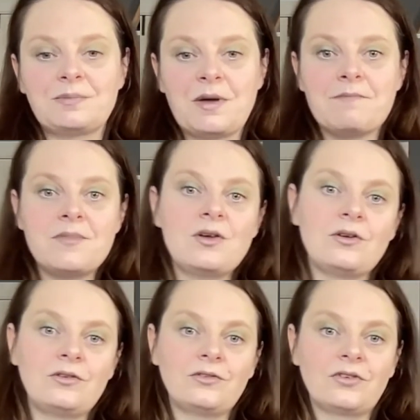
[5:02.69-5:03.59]
up and
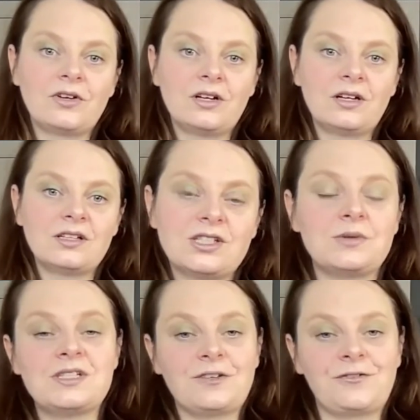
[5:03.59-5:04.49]
move
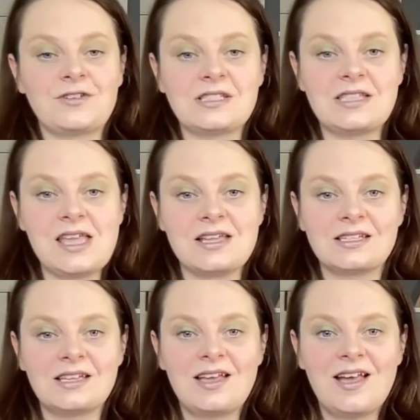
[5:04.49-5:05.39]
to a different seat.